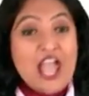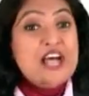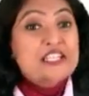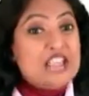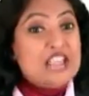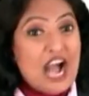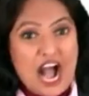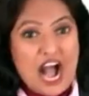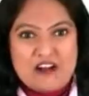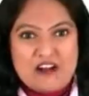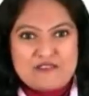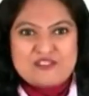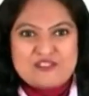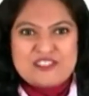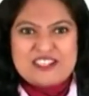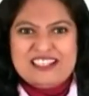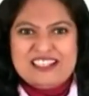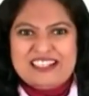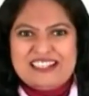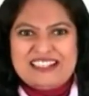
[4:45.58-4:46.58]
Now,
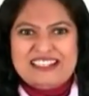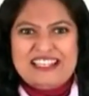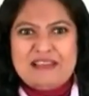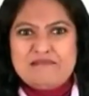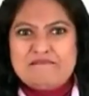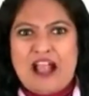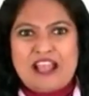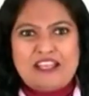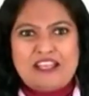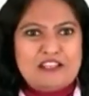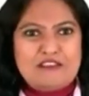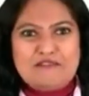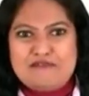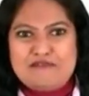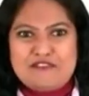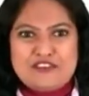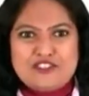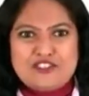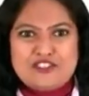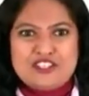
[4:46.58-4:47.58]
after learning binary
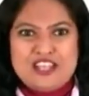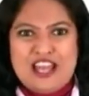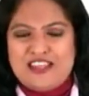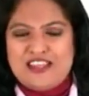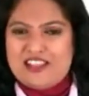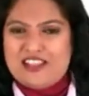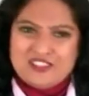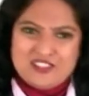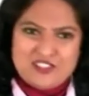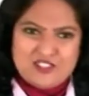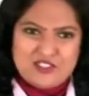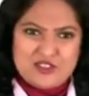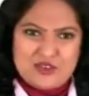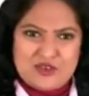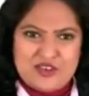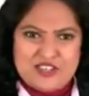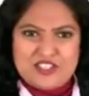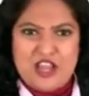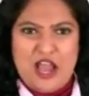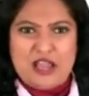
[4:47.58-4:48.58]
fission and its
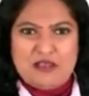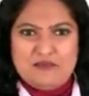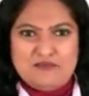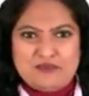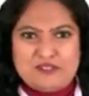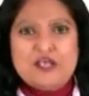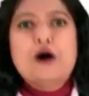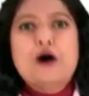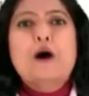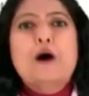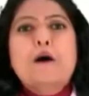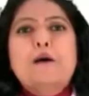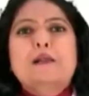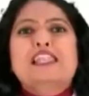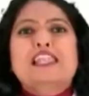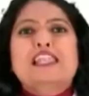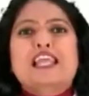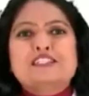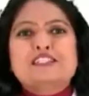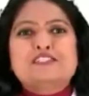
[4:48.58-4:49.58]
three types,
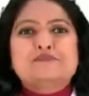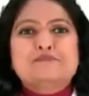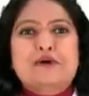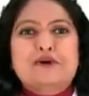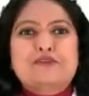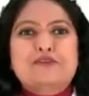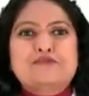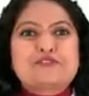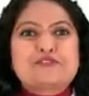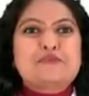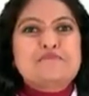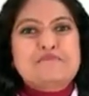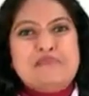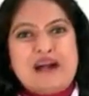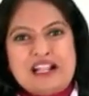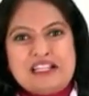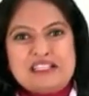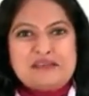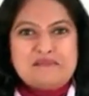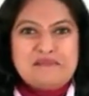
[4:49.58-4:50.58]
let's move to
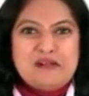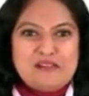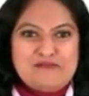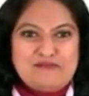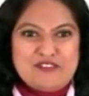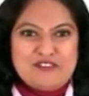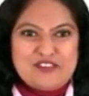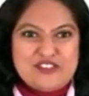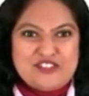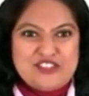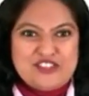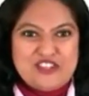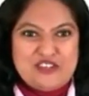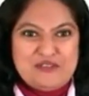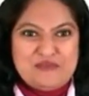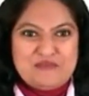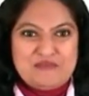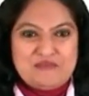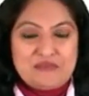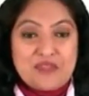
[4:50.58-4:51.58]
multiple
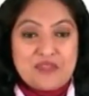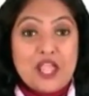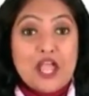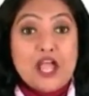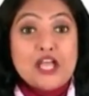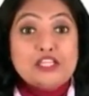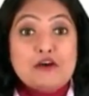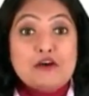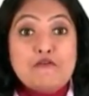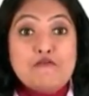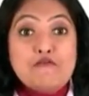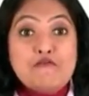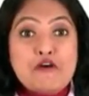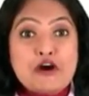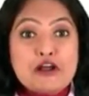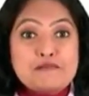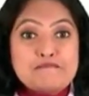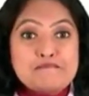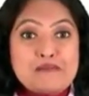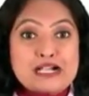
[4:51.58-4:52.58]
fission. The
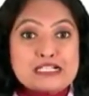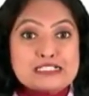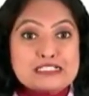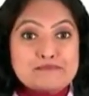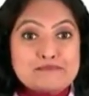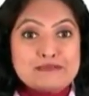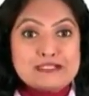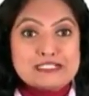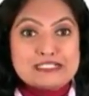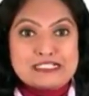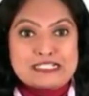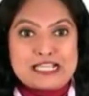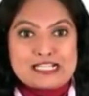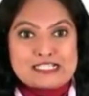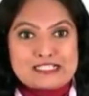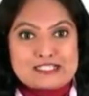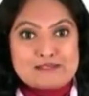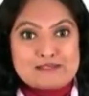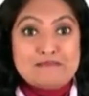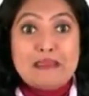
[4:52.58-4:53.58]
word multiple
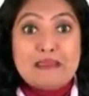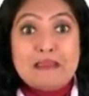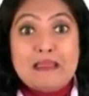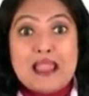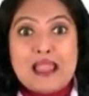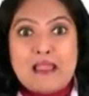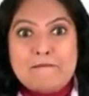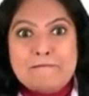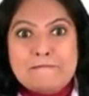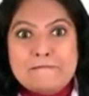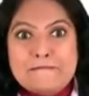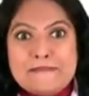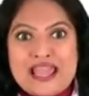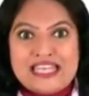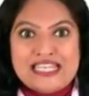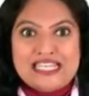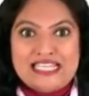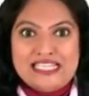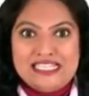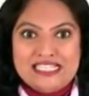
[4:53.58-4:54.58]
tells me
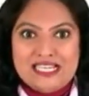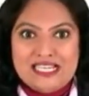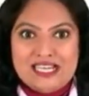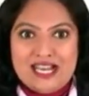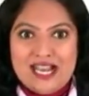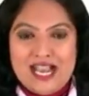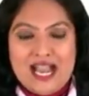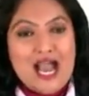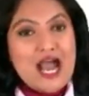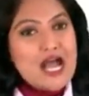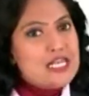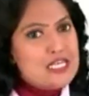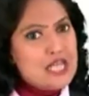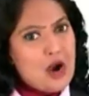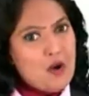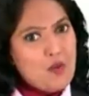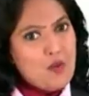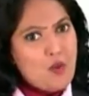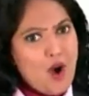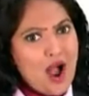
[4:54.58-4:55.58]
many.
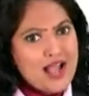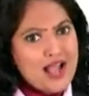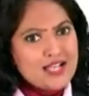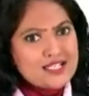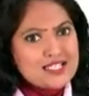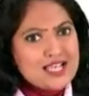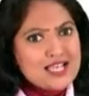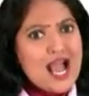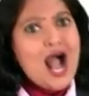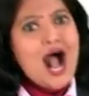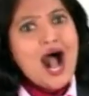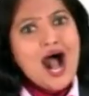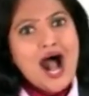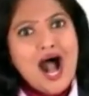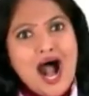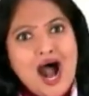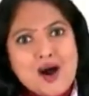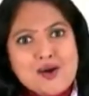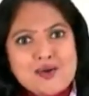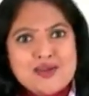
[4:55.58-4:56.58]
Now what?
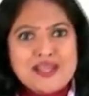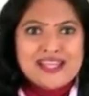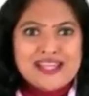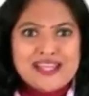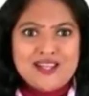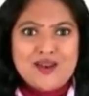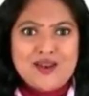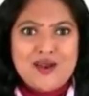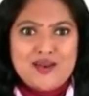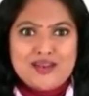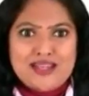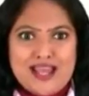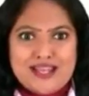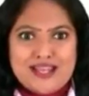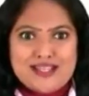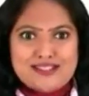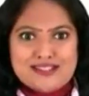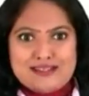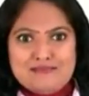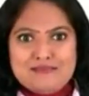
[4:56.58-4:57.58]
How can an
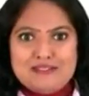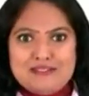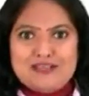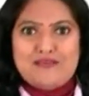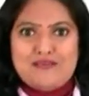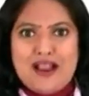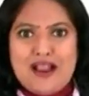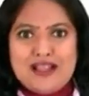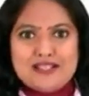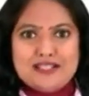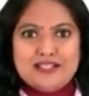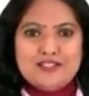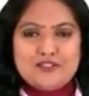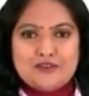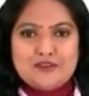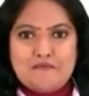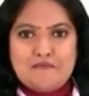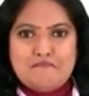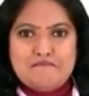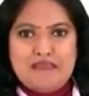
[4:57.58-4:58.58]
organism divide
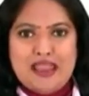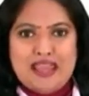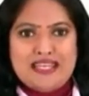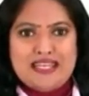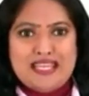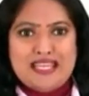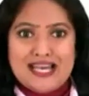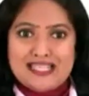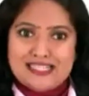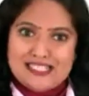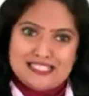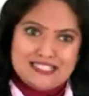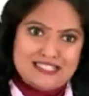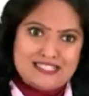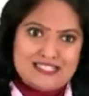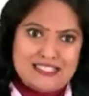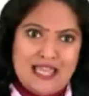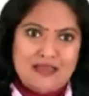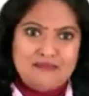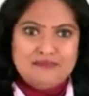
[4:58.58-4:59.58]
into many at the
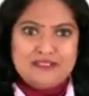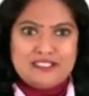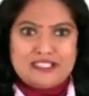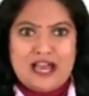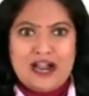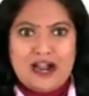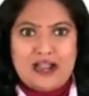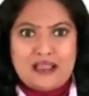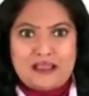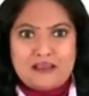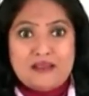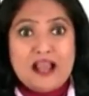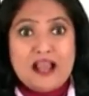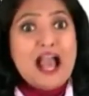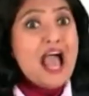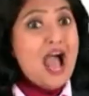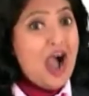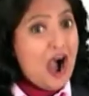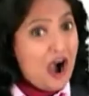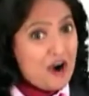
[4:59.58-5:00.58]
same time?
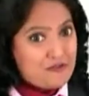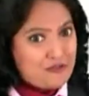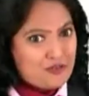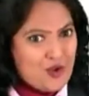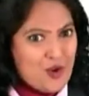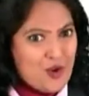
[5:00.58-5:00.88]
Of